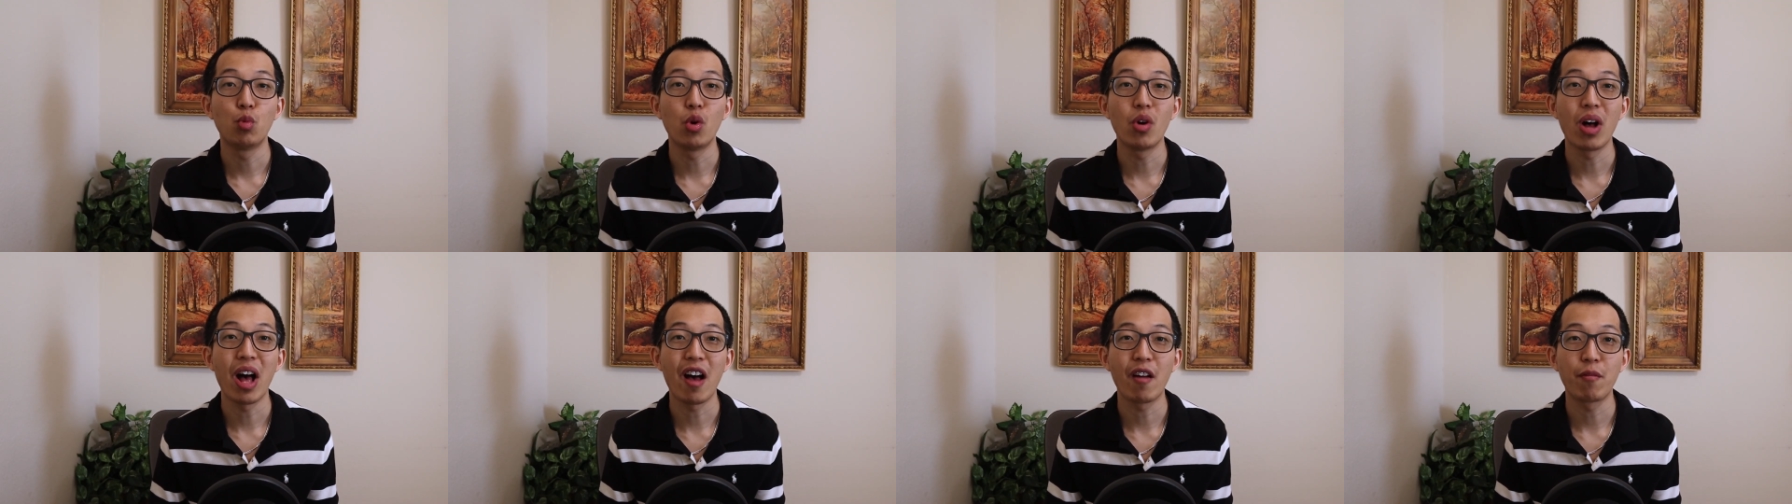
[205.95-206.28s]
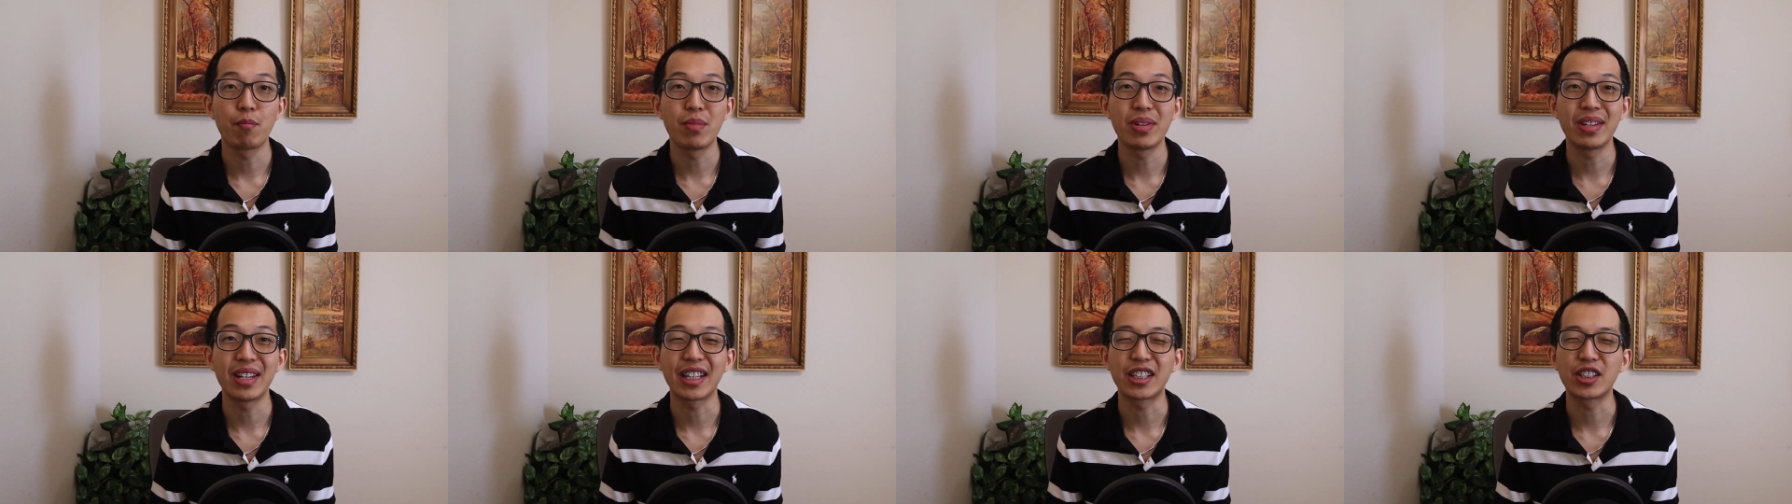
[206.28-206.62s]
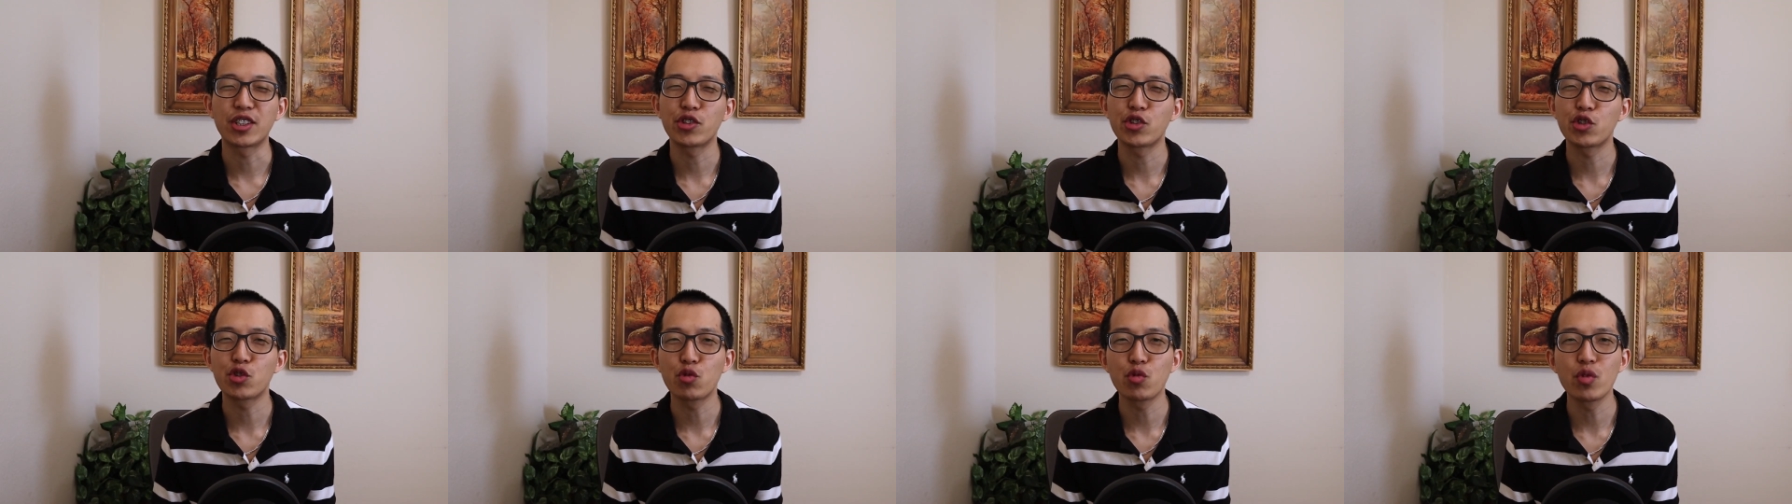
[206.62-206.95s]
will have been
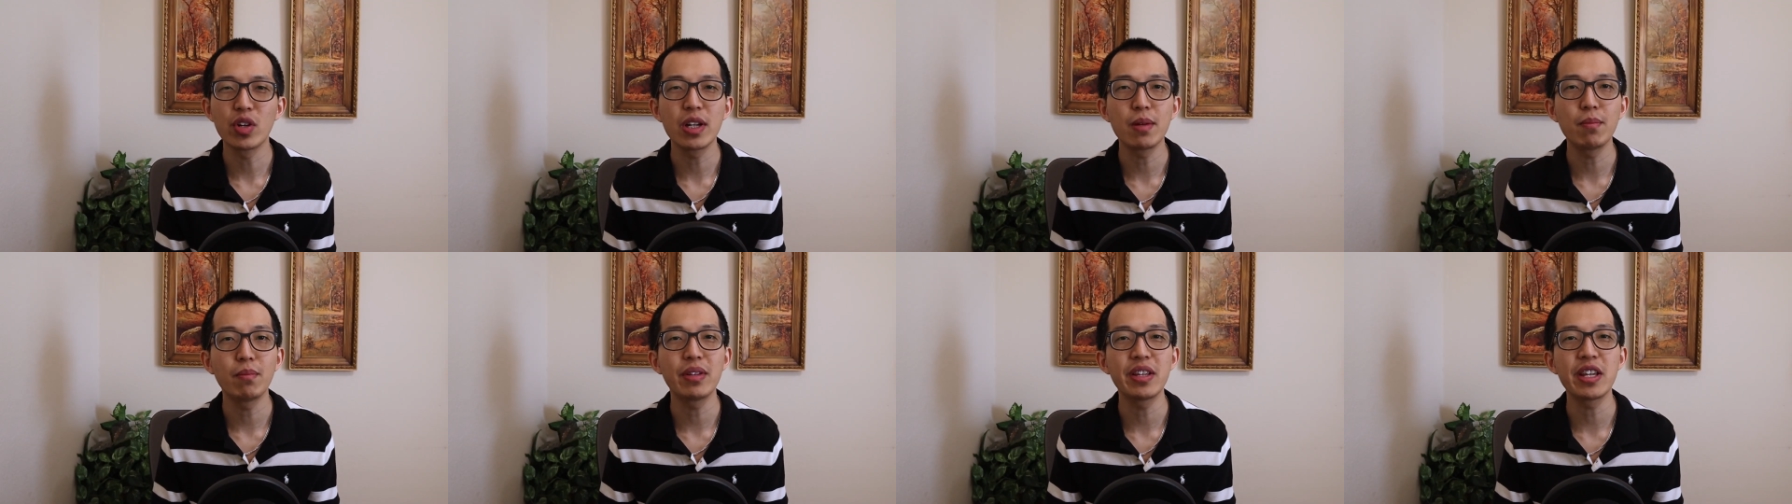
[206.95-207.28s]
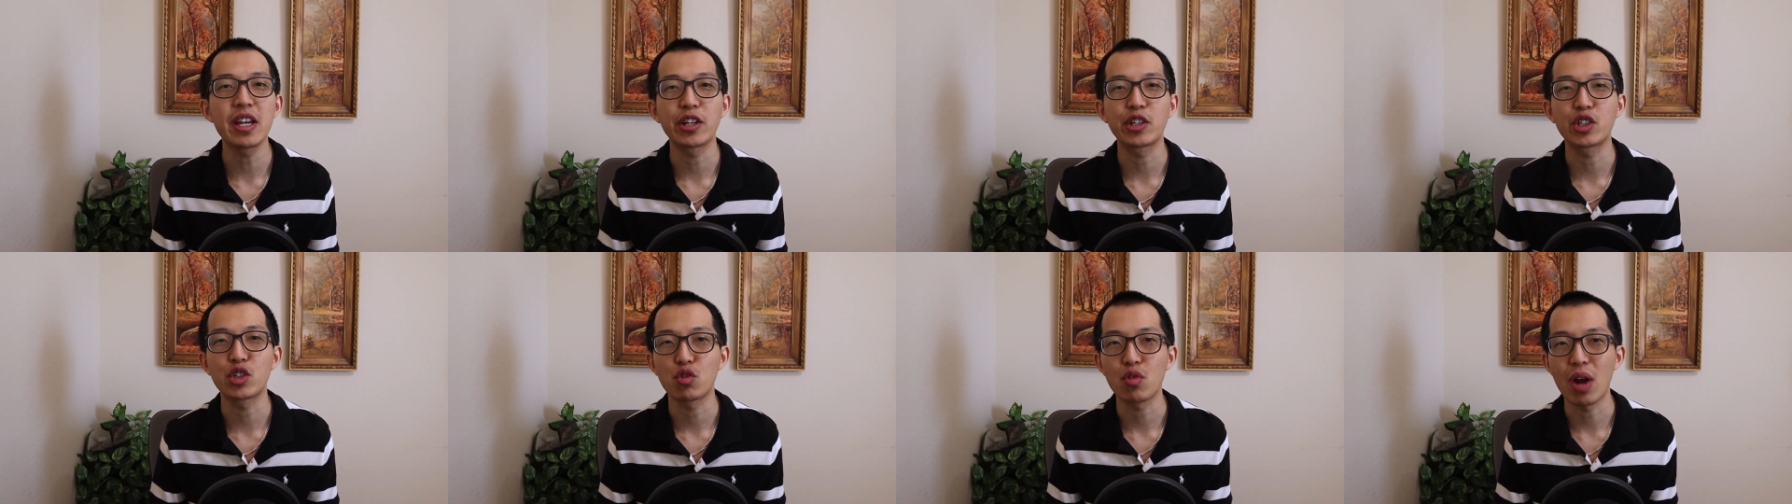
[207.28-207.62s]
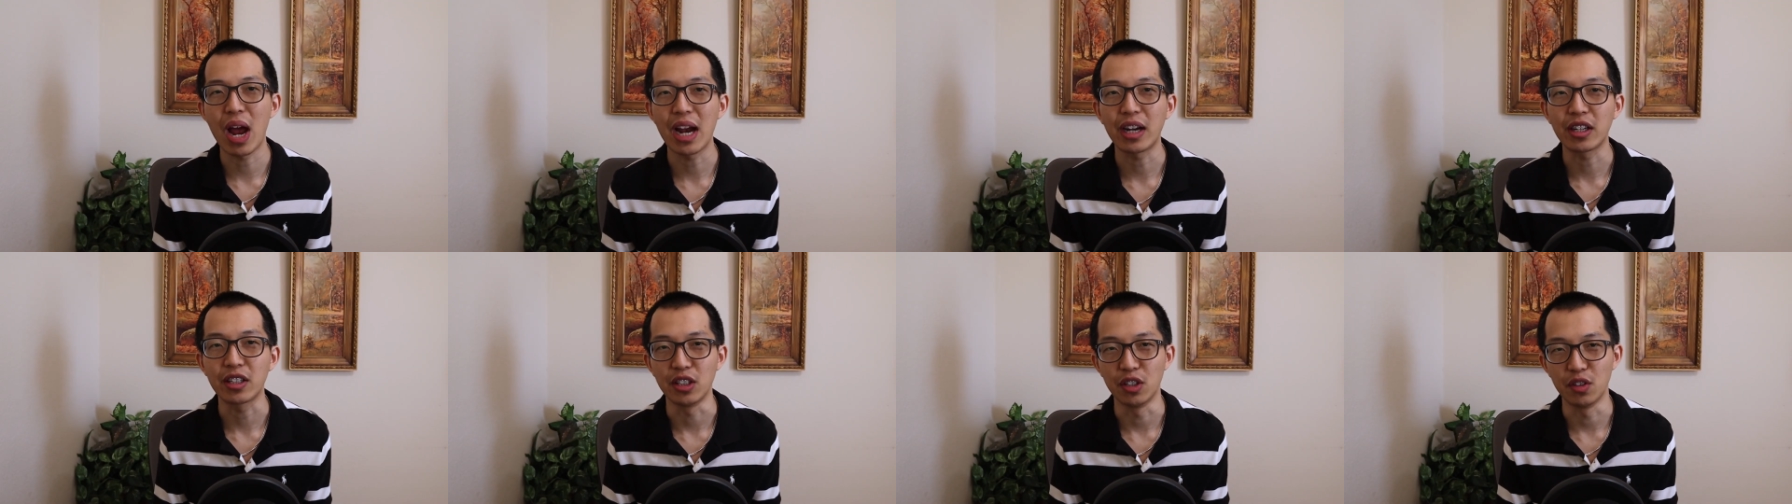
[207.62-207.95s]
extremely
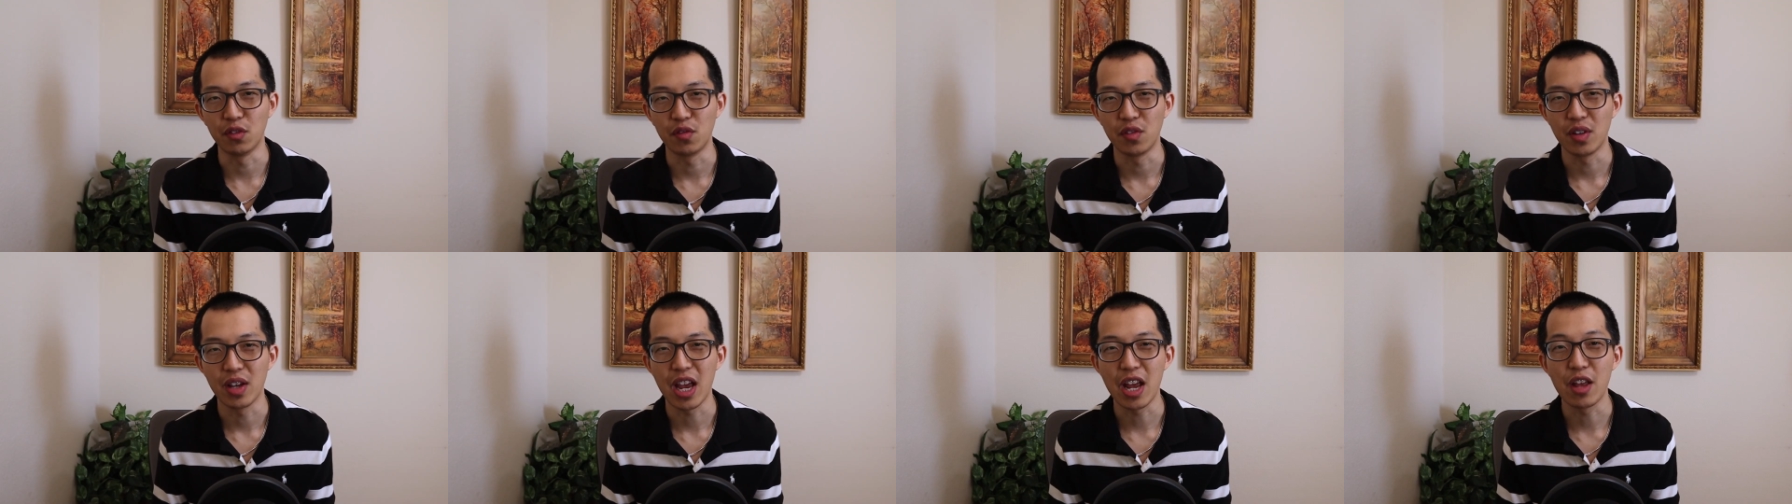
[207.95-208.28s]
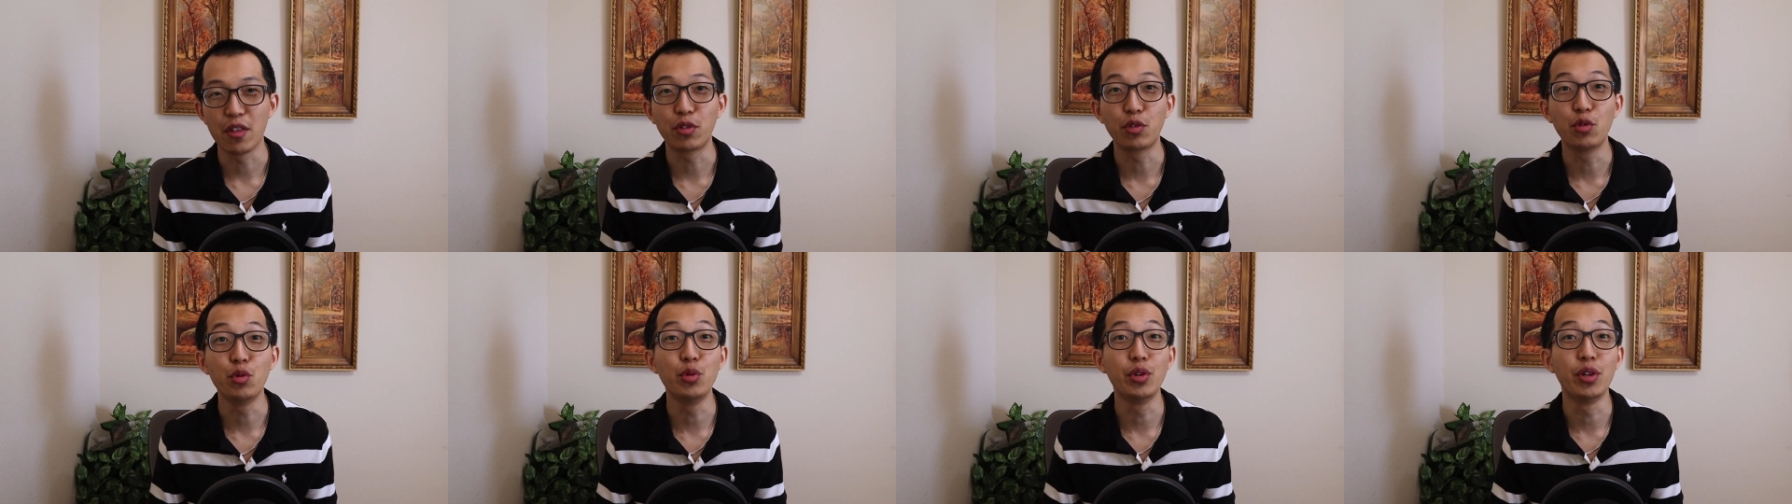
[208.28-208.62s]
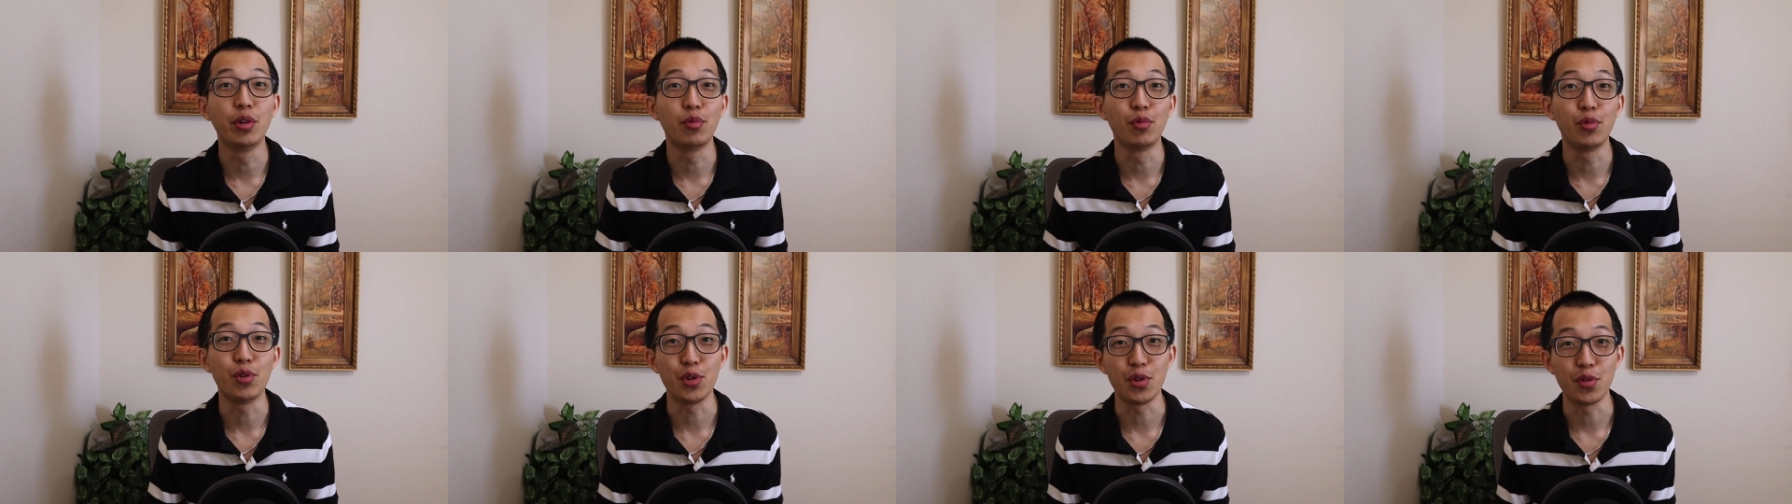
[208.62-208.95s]
attractive and through
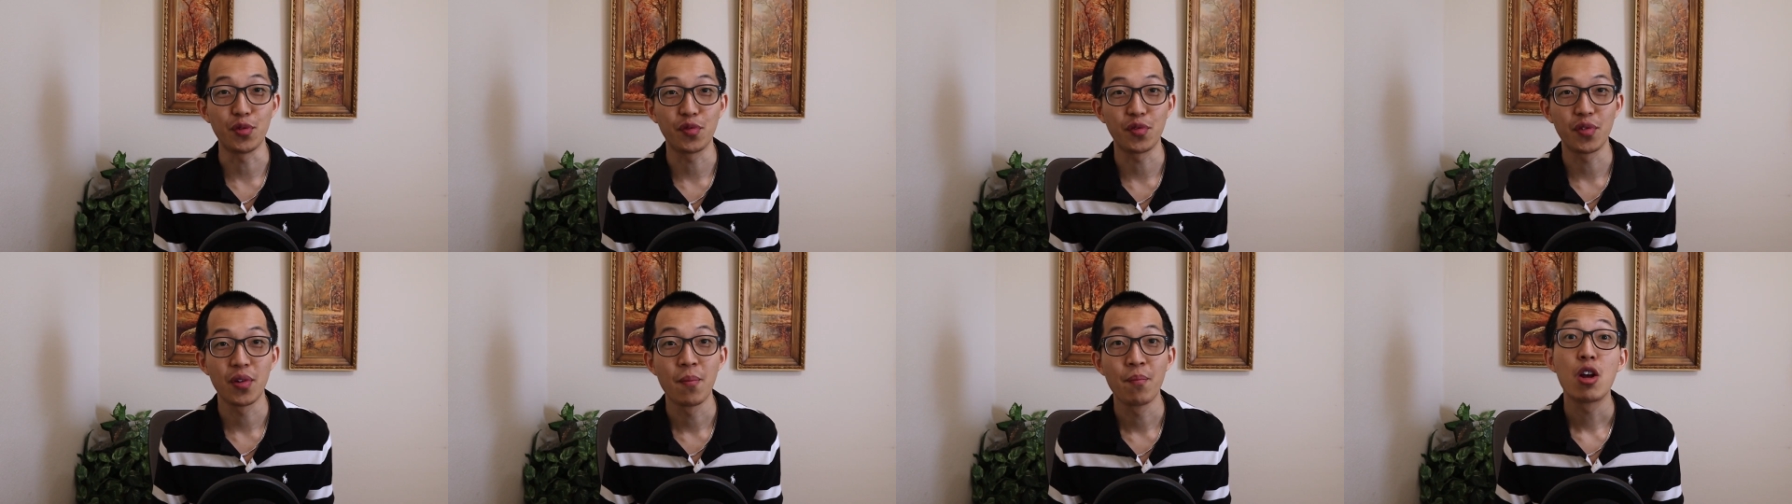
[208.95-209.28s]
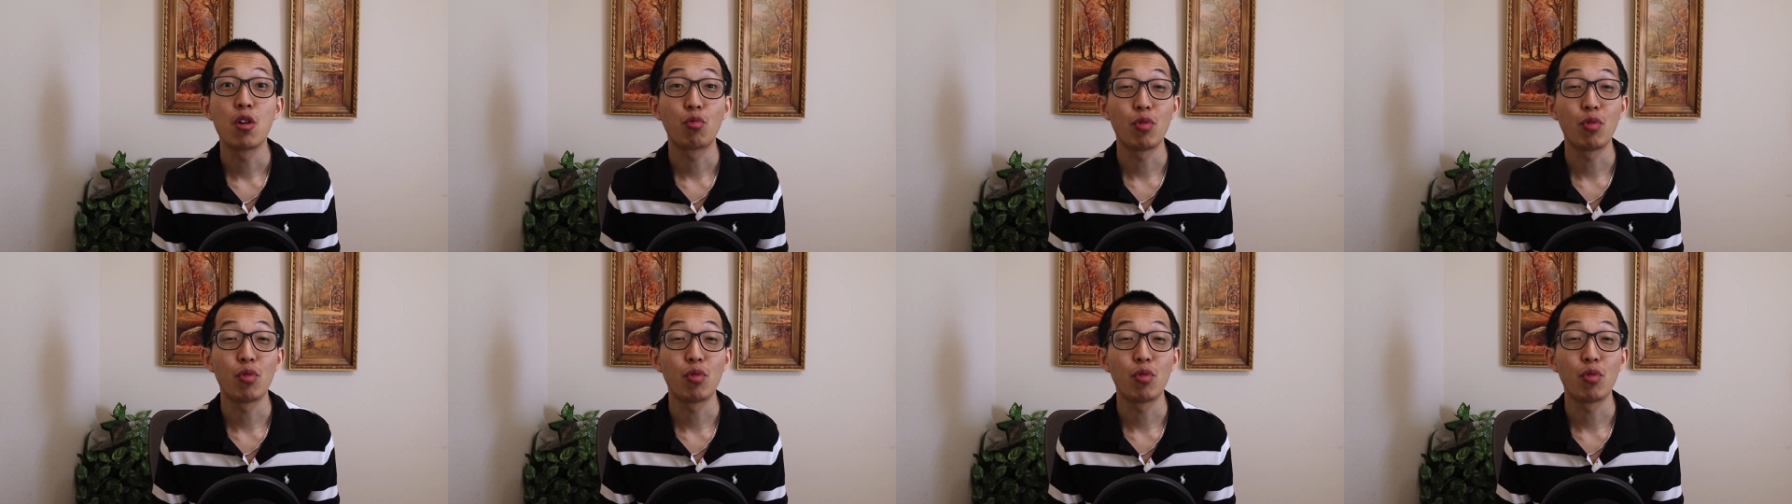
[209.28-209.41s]
the roof.